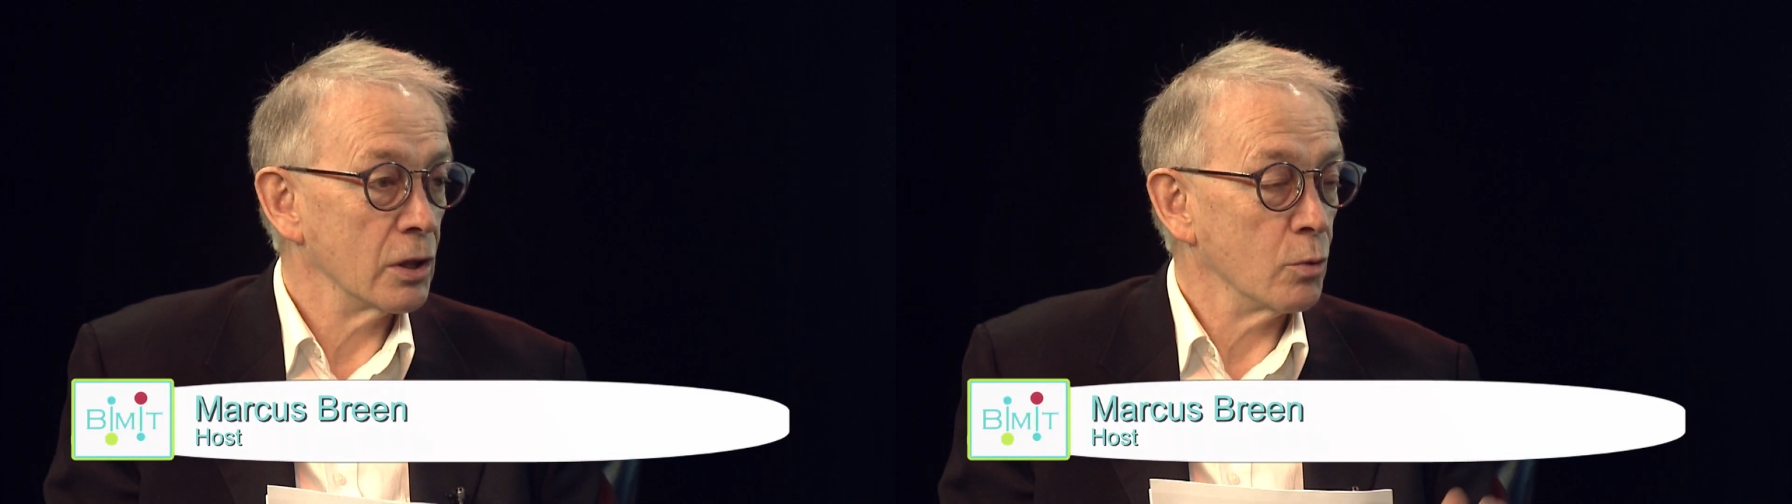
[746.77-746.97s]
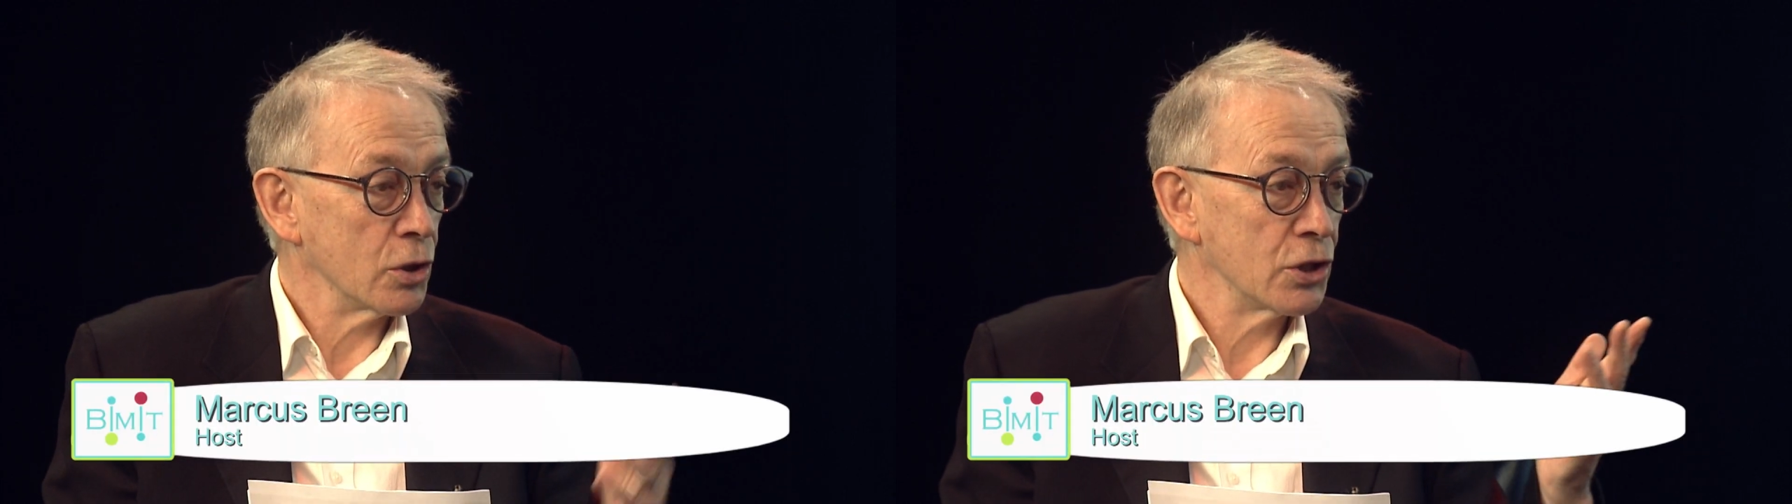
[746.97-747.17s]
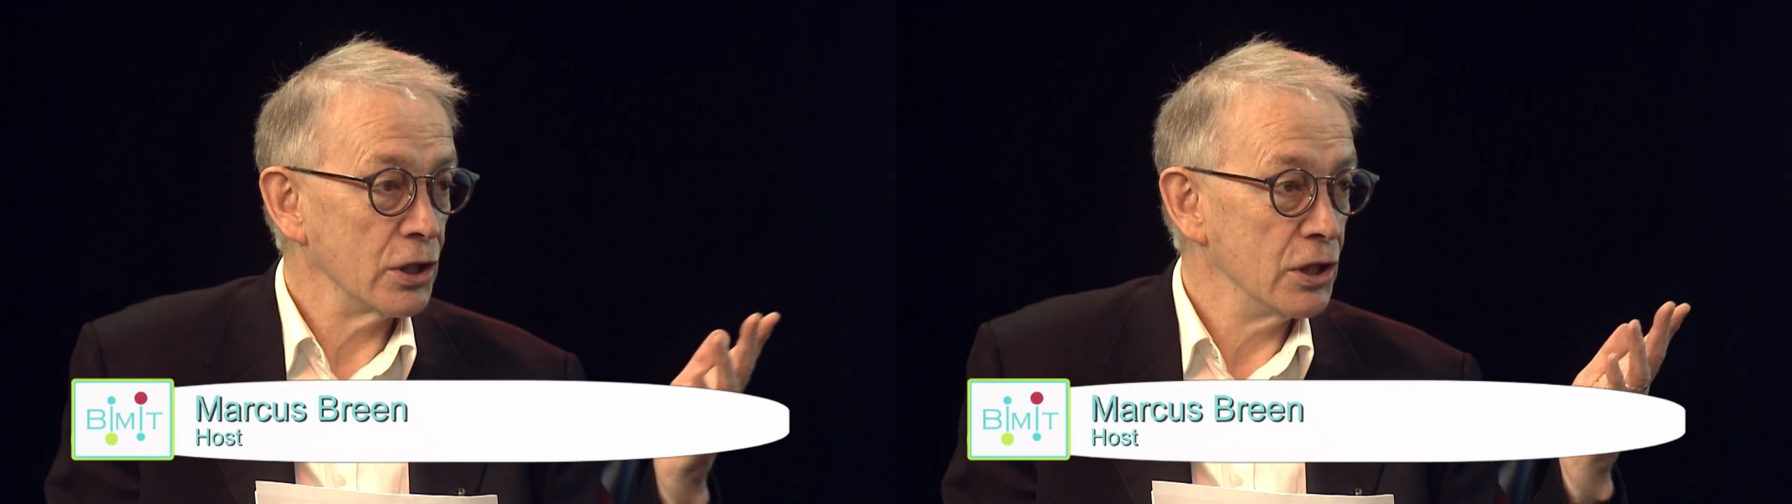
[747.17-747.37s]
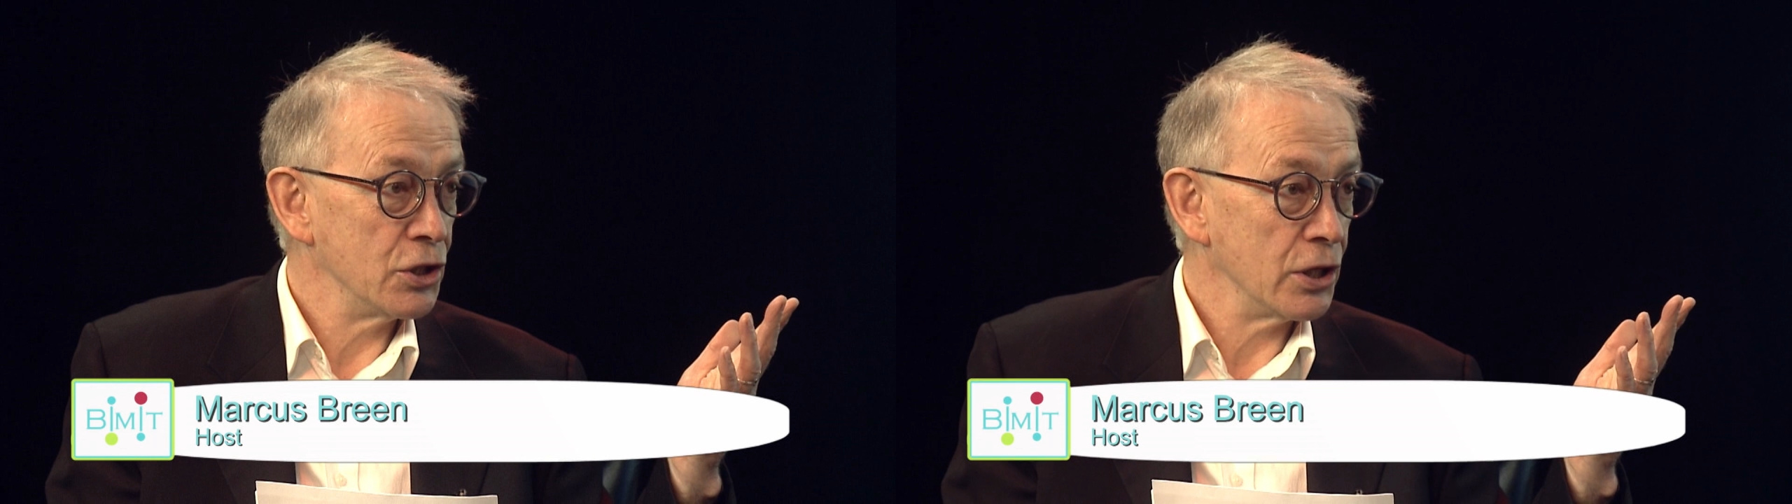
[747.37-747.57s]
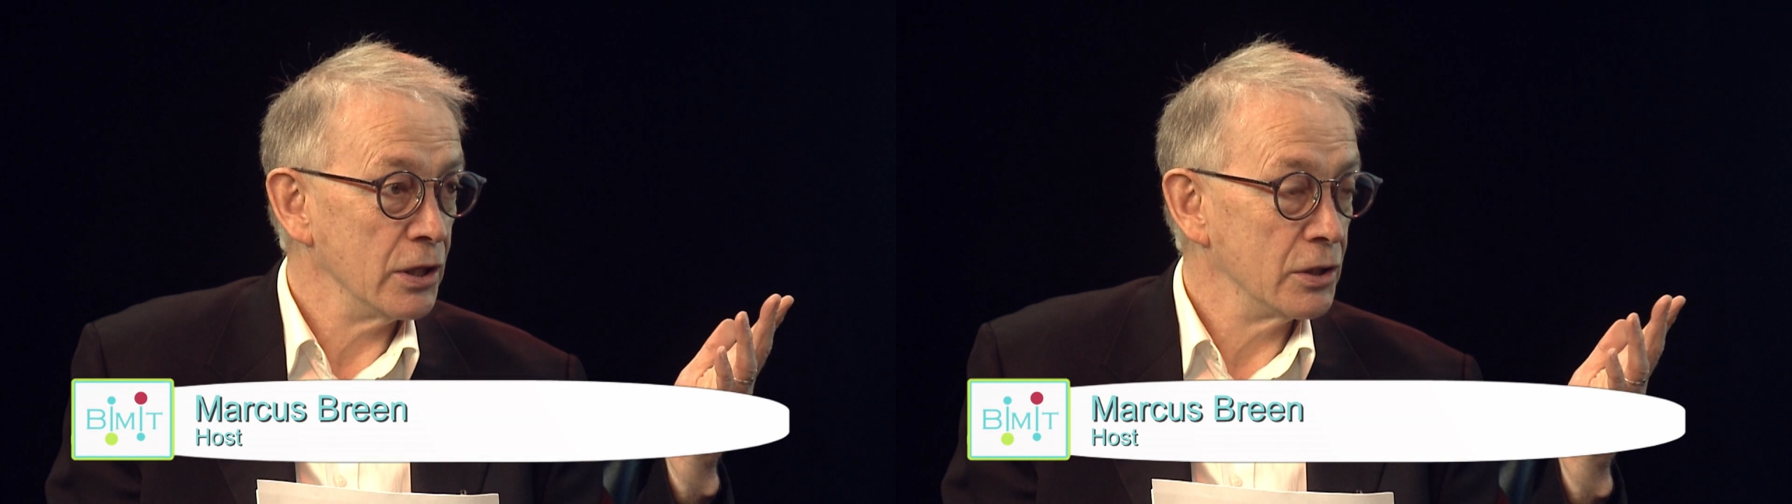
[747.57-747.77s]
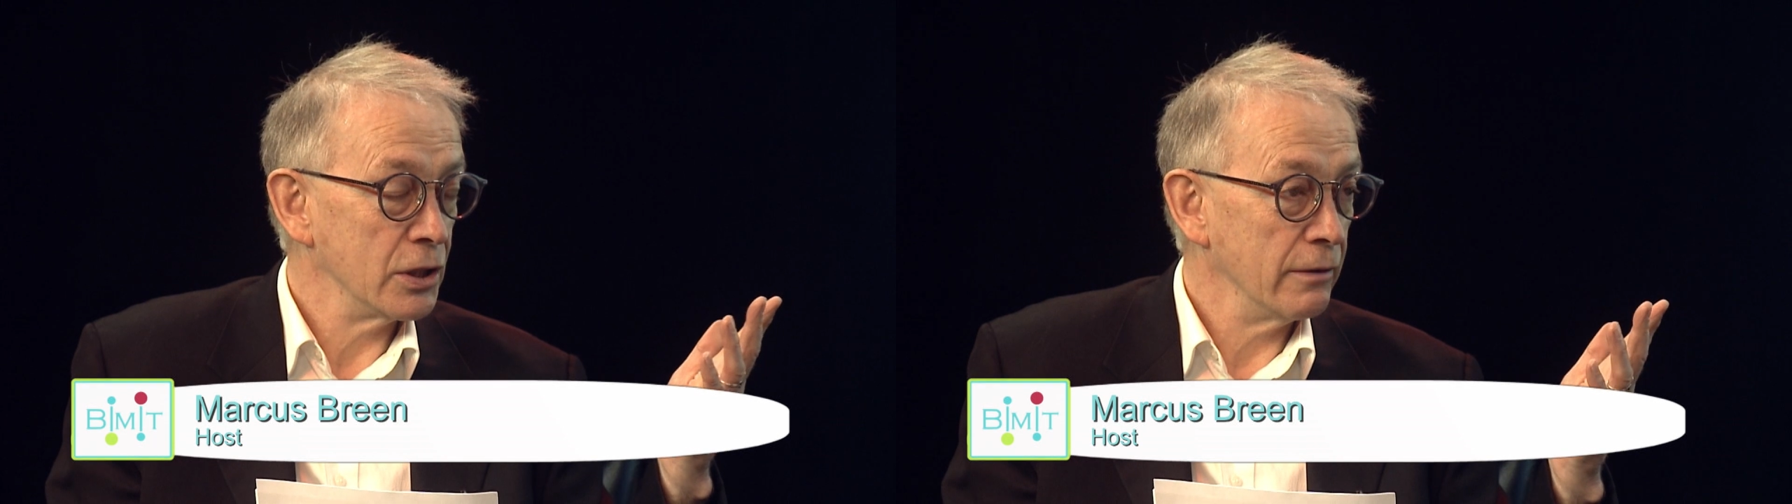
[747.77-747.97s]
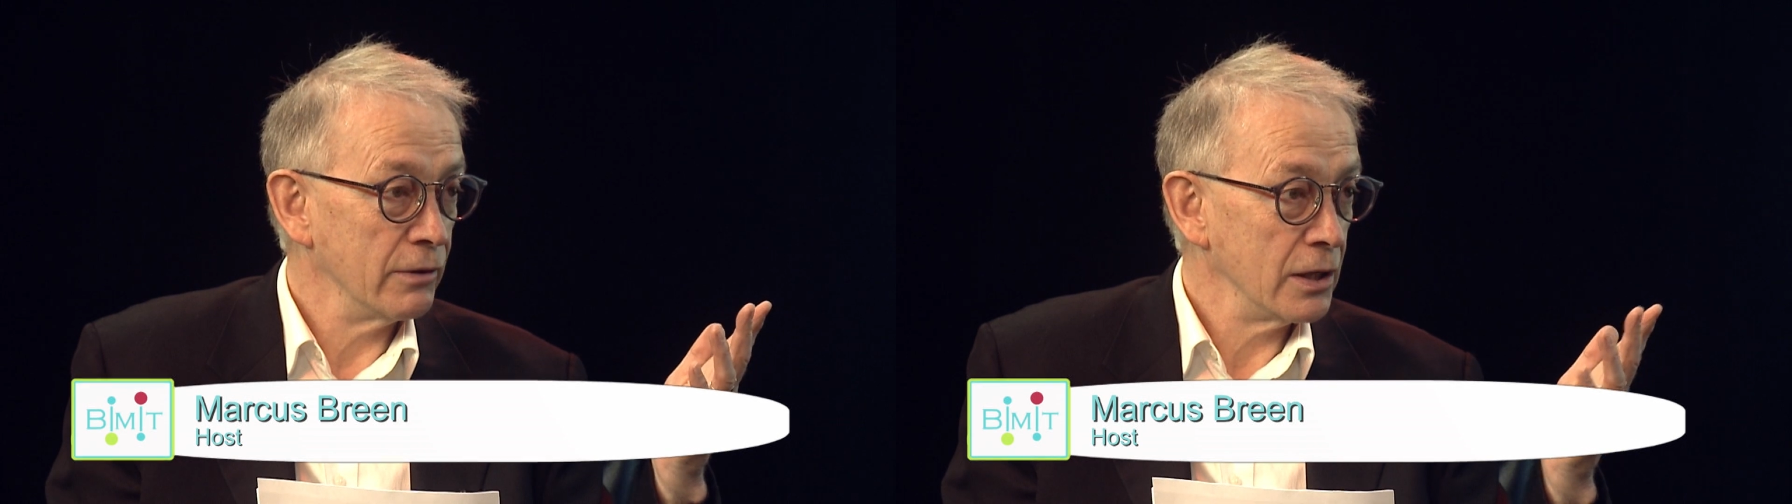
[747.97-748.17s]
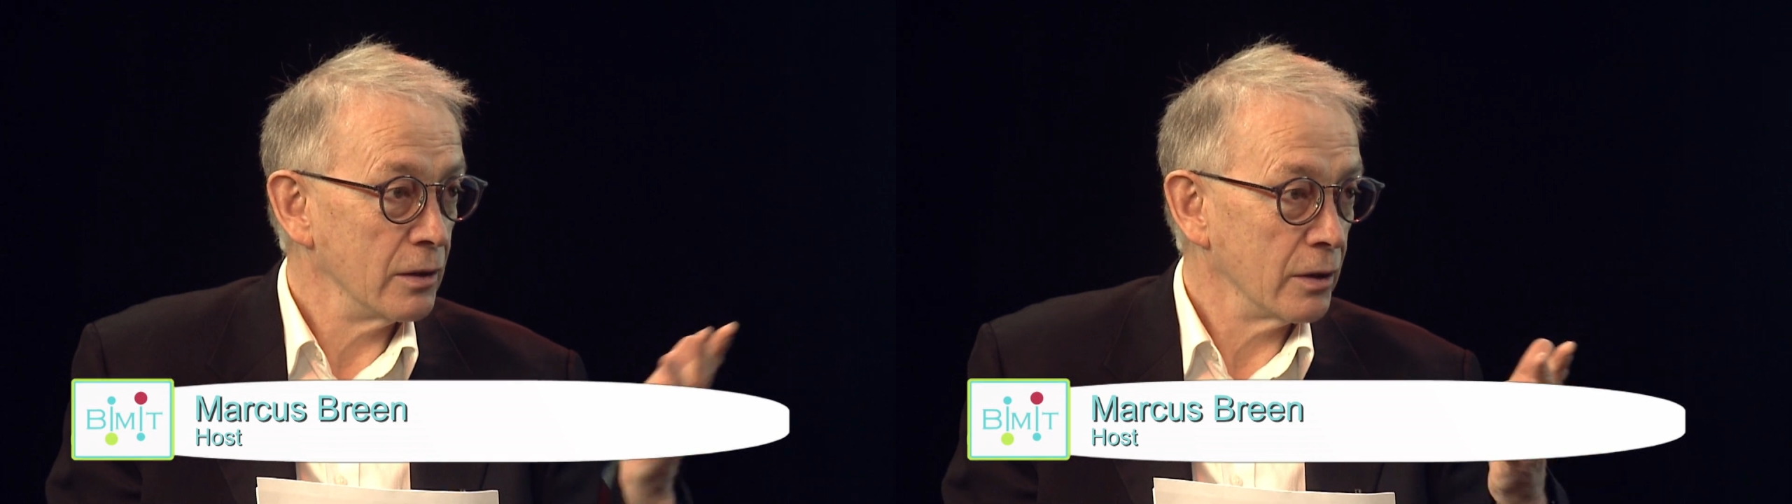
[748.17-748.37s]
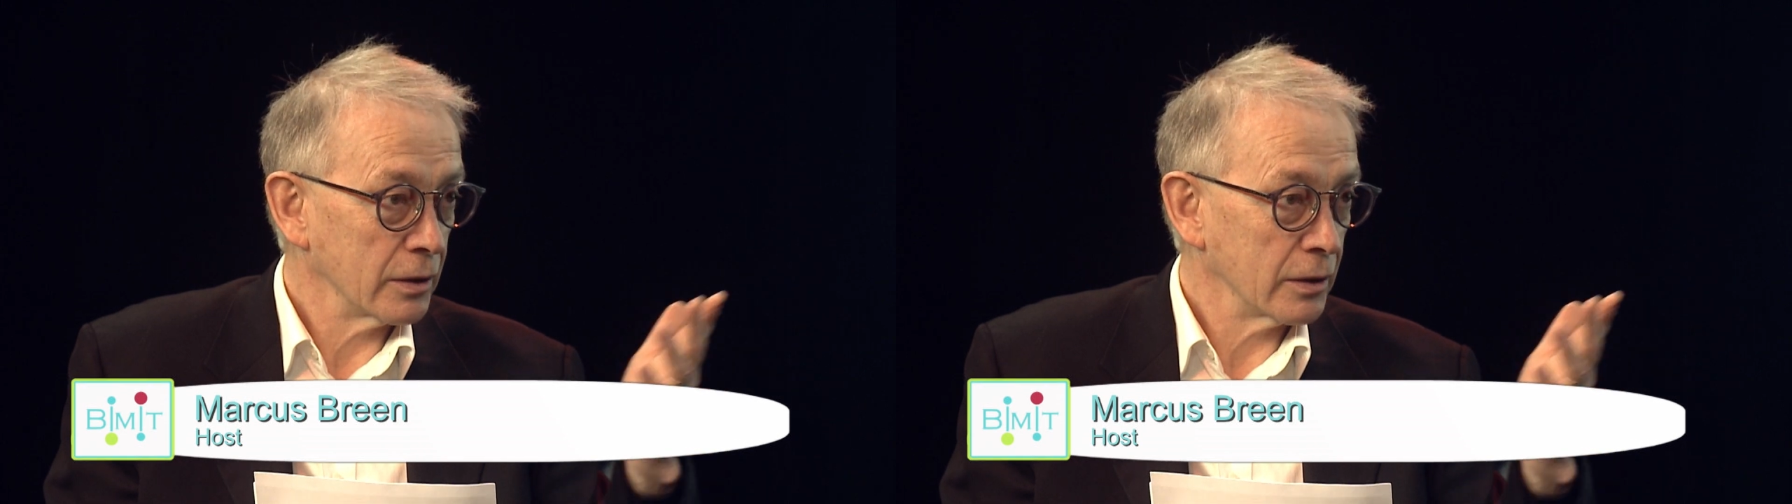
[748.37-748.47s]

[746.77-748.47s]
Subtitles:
CGTV,